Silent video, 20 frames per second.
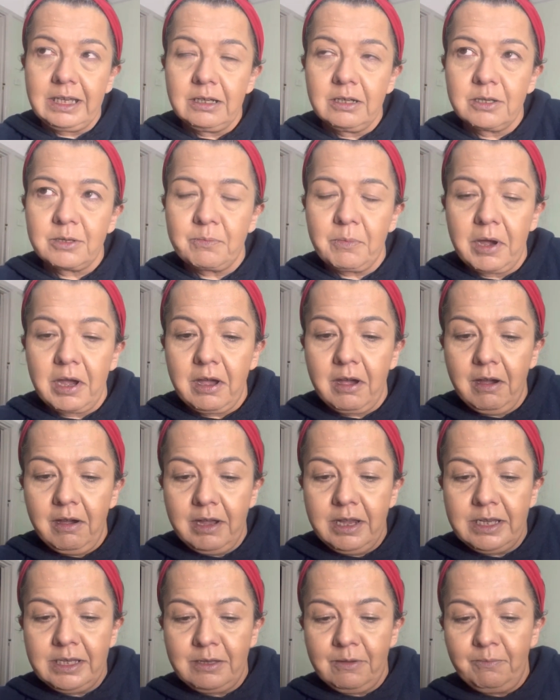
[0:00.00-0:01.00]
because my
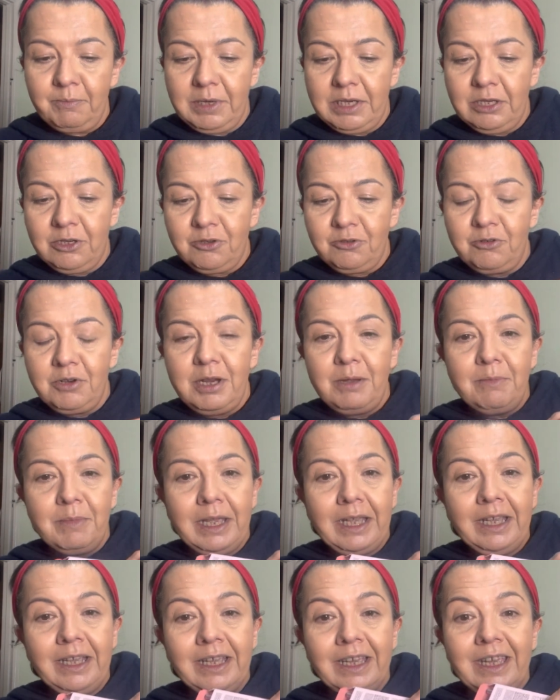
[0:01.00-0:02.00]
eyes have been
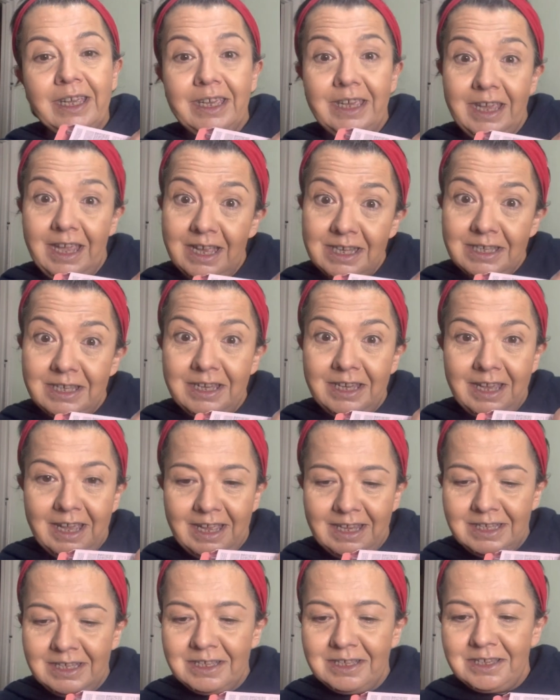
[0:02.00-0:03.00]
streaming yet
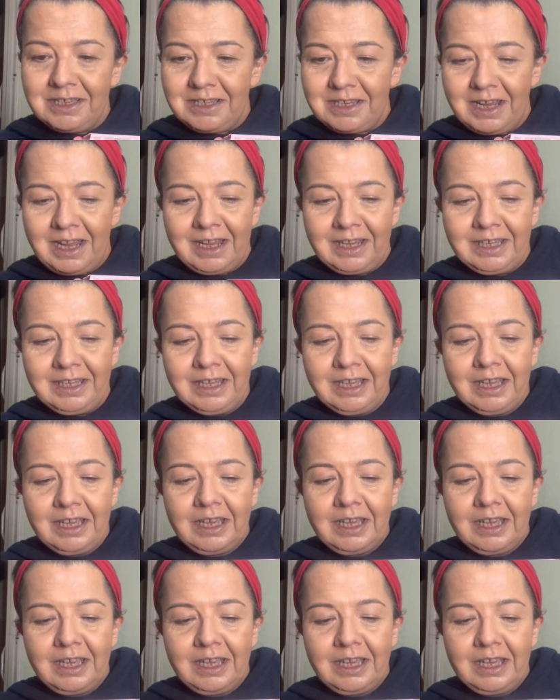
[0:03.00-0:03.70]
again today.